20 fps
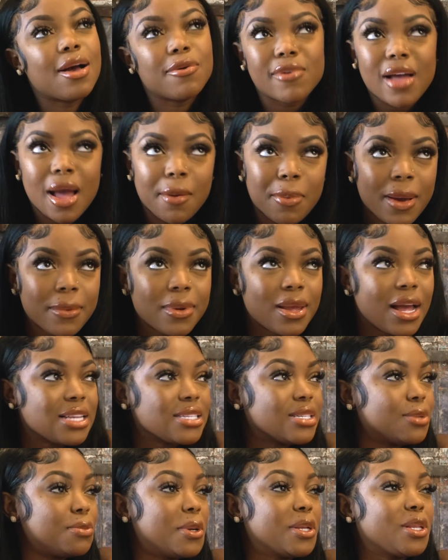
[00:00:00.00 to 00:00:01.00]
I probably got
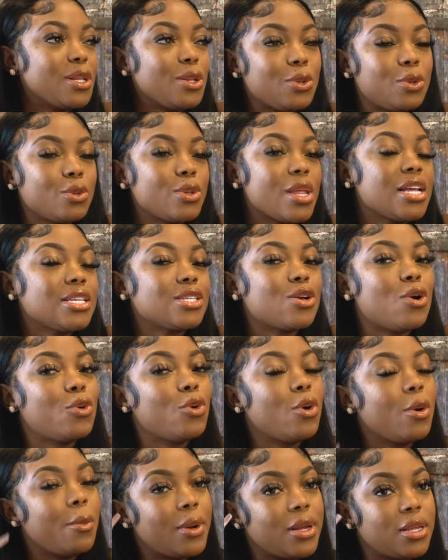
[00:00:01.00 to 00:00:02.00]
some other little things going
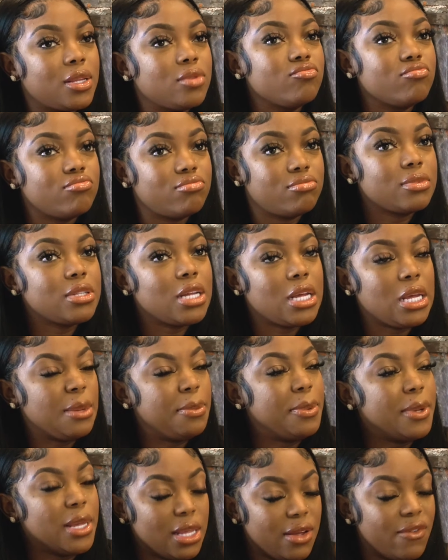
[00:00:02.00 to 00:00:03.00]
on, but the EP
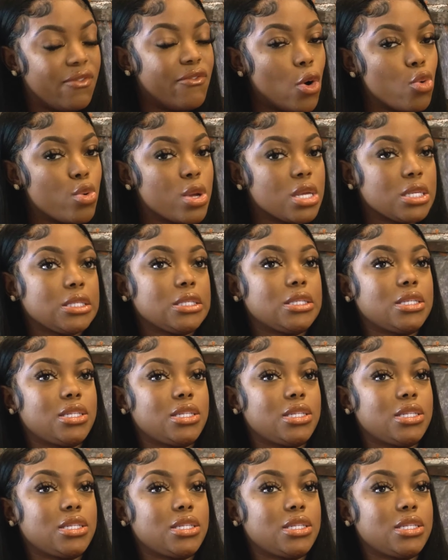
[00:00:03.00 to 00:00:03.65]
focus.